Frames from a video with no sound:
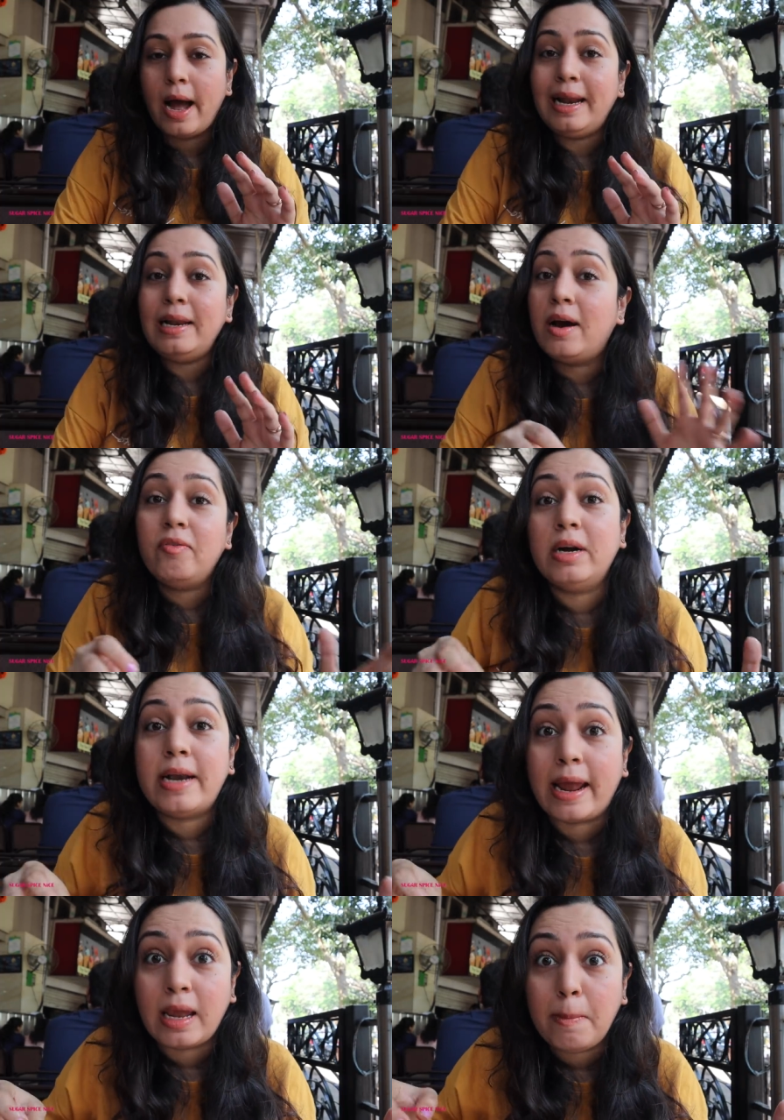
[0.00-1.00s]
I love a
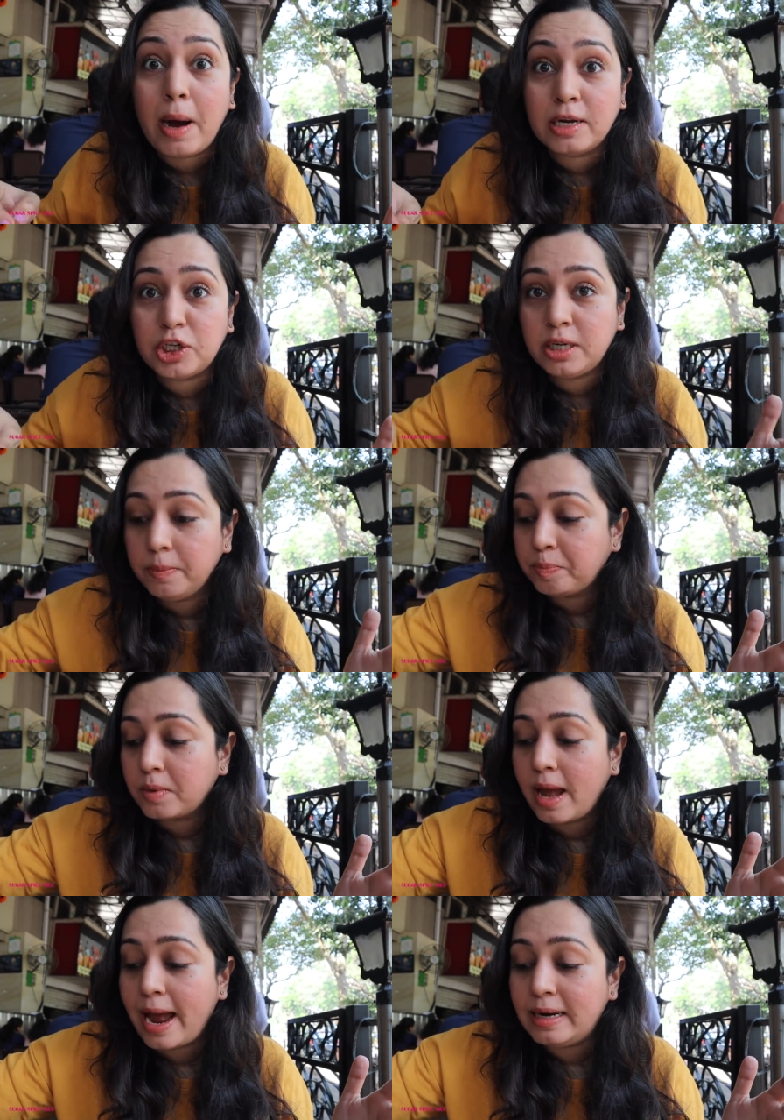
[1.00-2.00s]
tangy bhaji
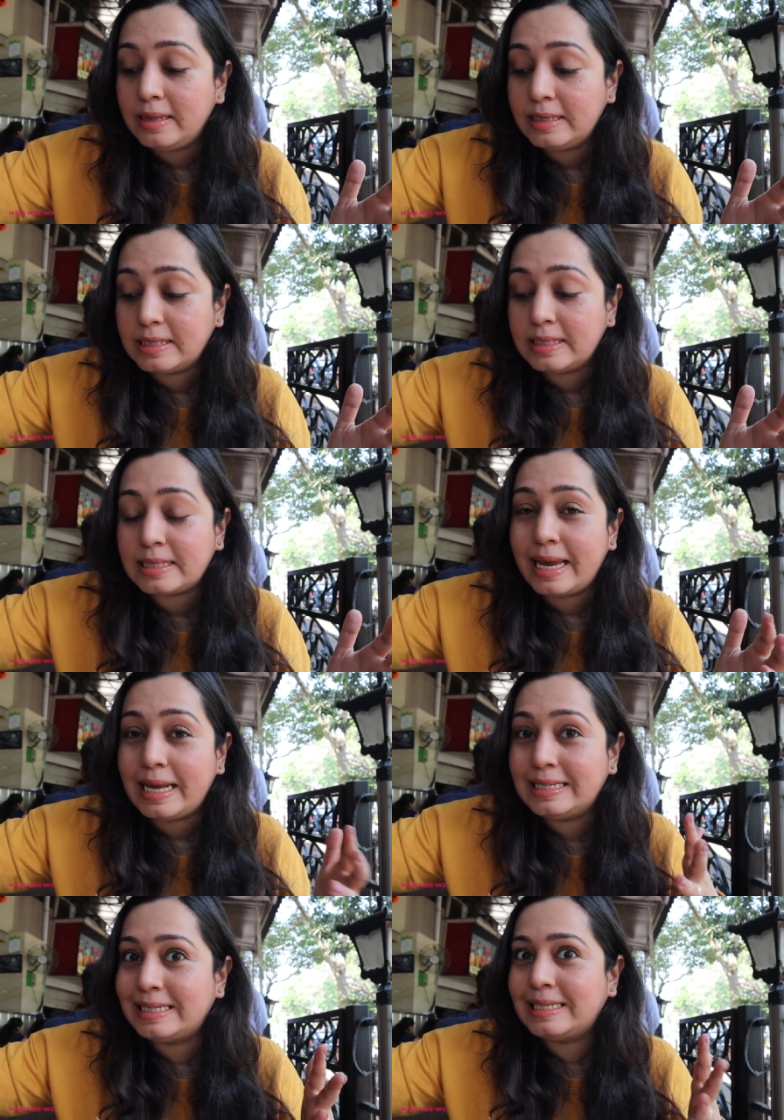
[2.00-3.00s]
and this is
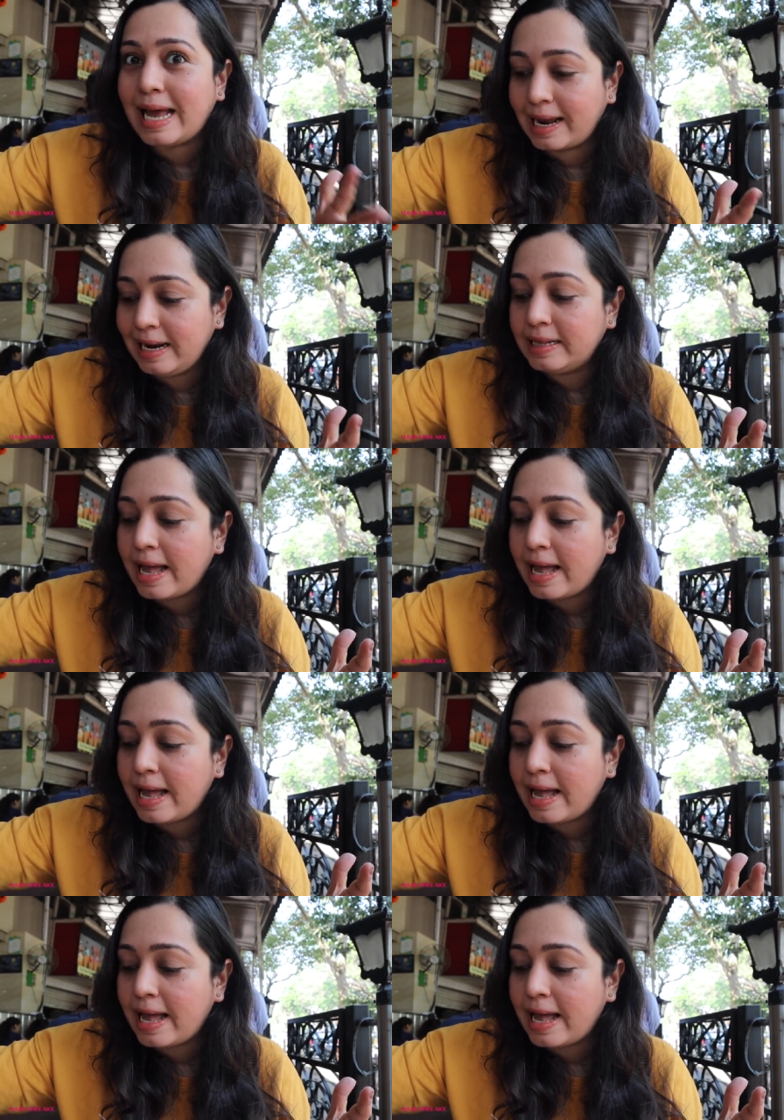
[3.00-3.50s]
exactly